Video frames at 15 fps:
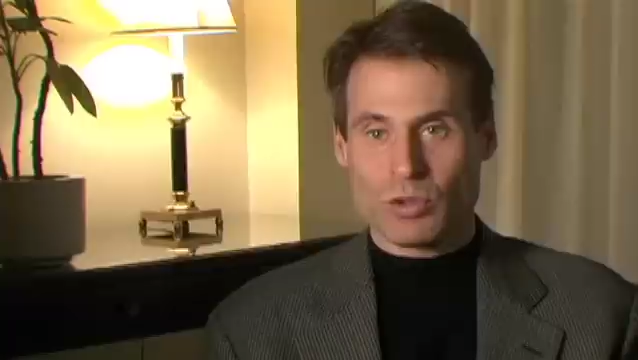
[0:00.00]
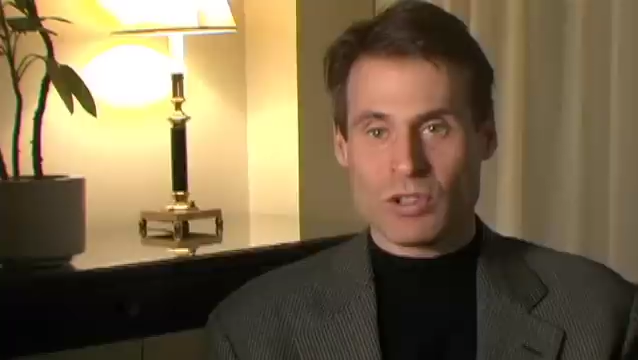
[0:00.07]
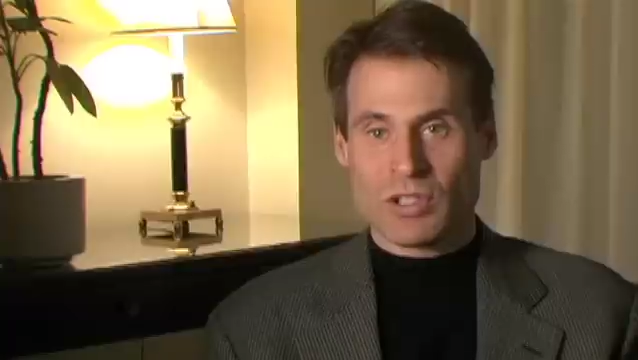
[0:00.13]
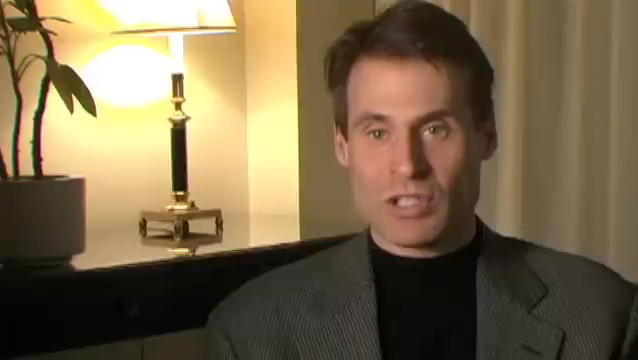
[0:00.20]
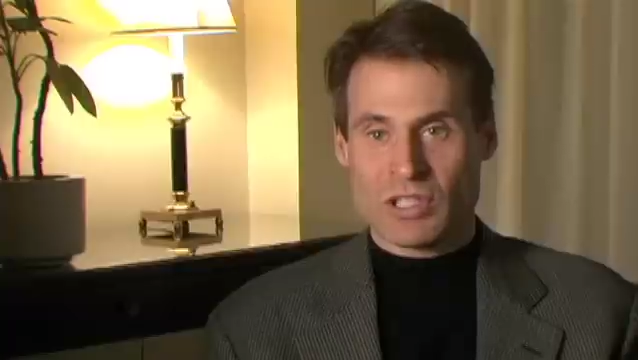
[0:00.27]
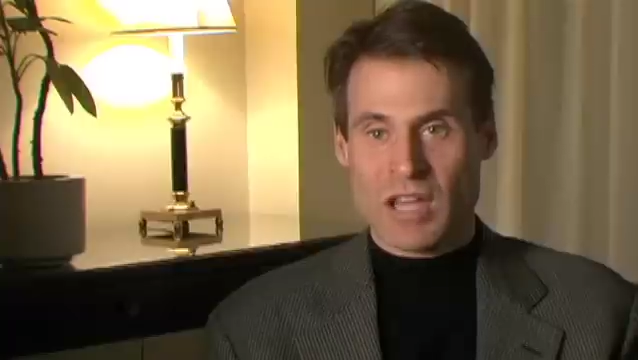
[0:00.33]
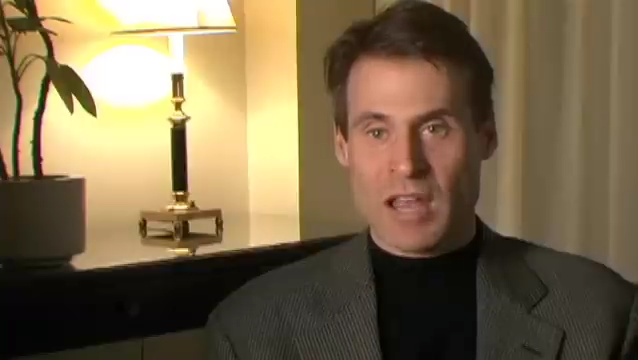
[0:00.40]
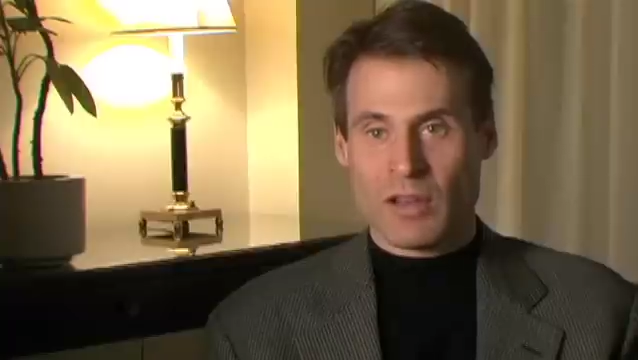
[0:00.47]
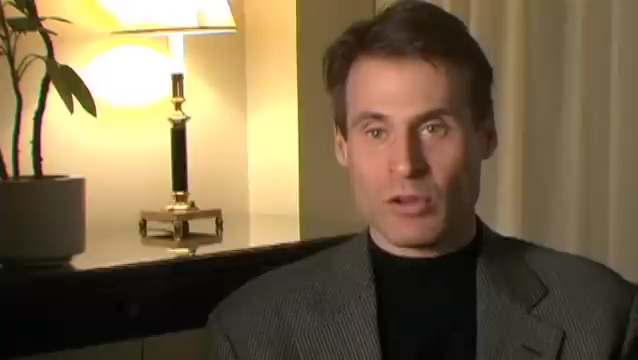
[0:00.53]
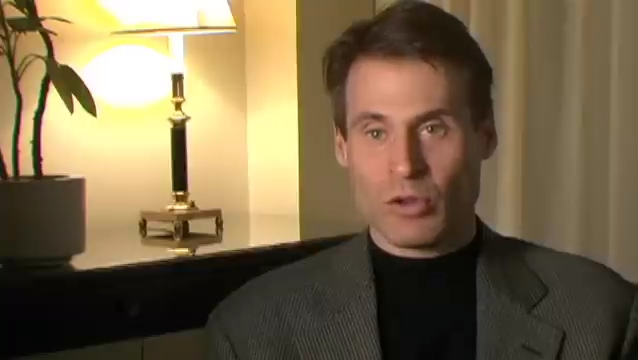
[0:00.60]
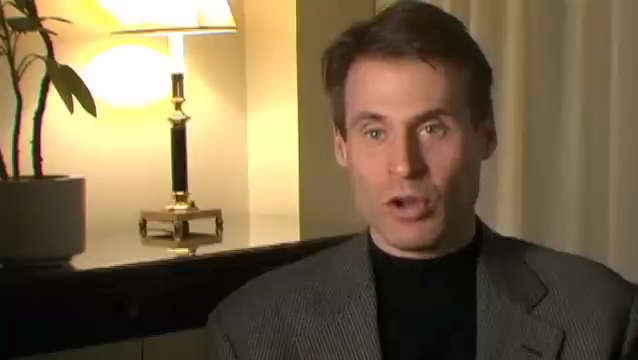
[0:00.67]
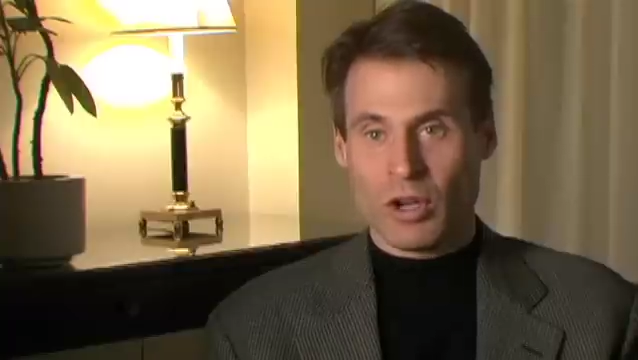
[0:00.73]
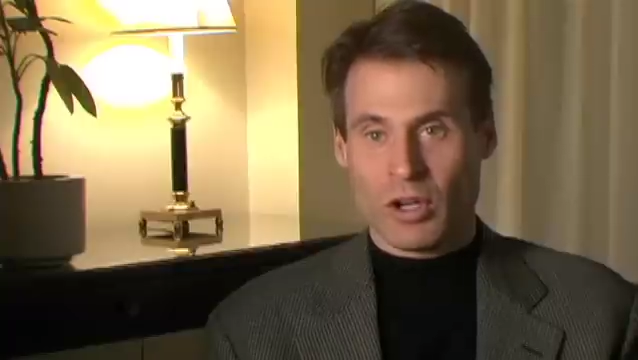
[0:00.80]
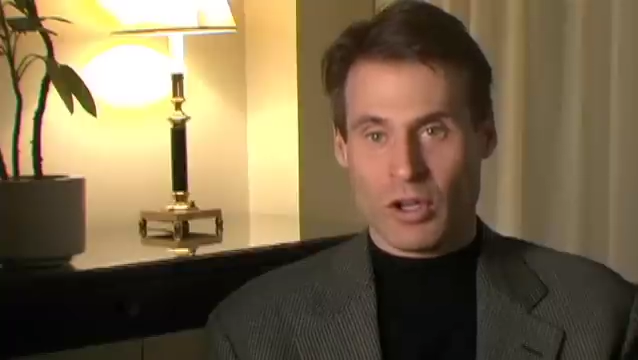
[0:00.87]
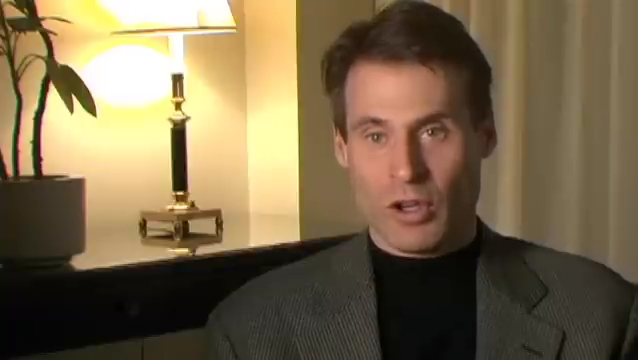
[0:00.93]
to say,
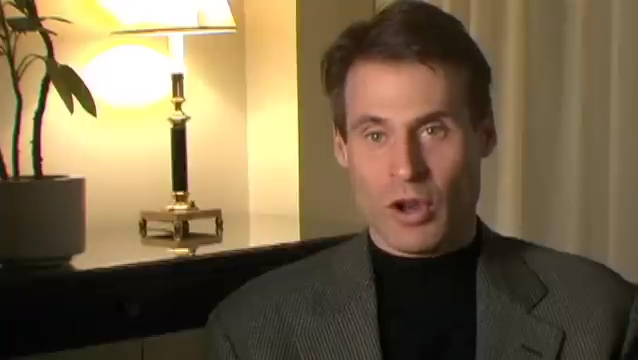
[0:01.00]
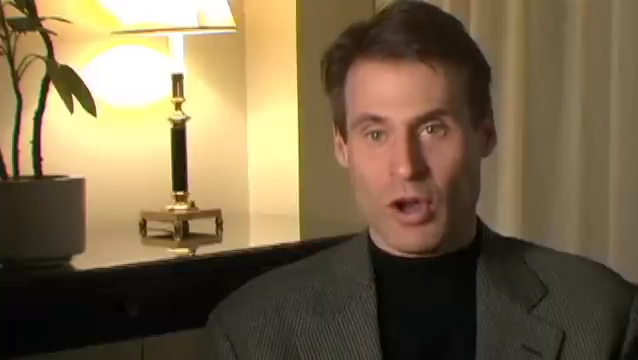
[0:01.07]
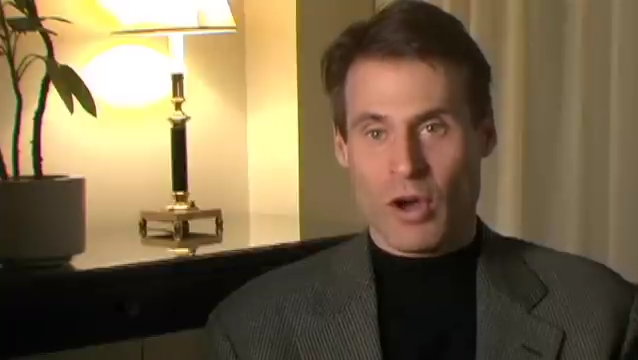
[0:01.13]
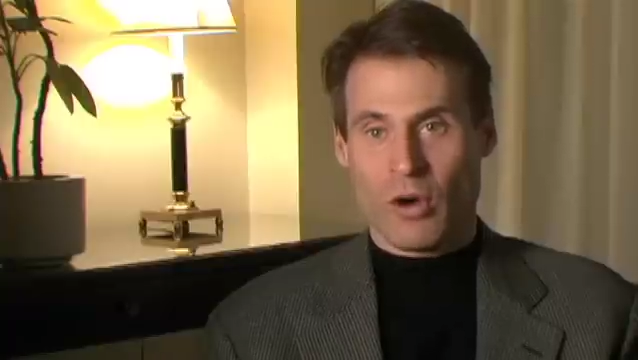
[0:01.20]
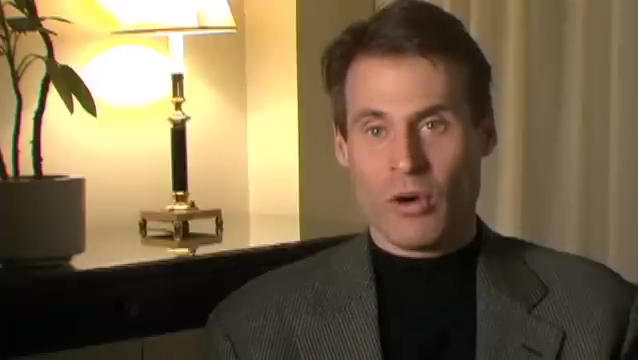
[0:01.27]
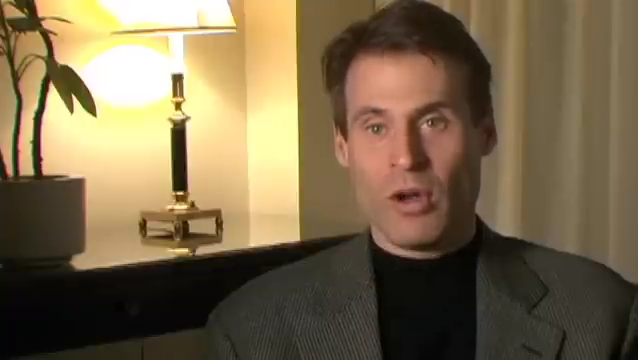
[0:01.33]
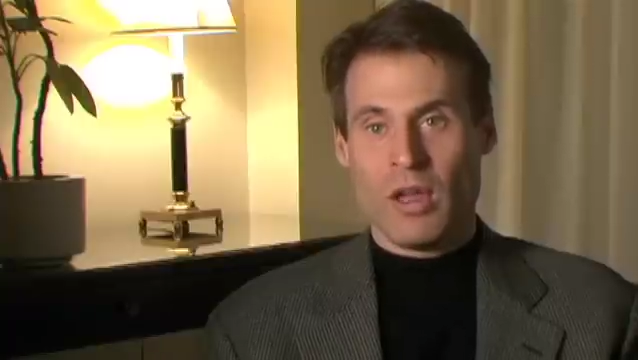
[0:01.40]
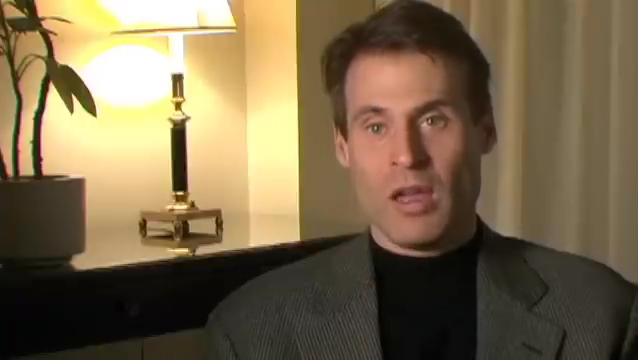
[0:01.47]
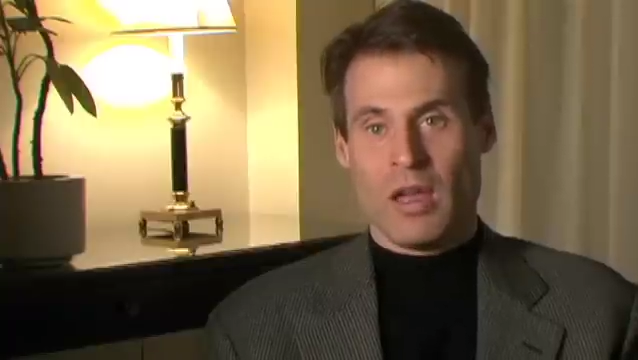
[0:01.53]
look, you know,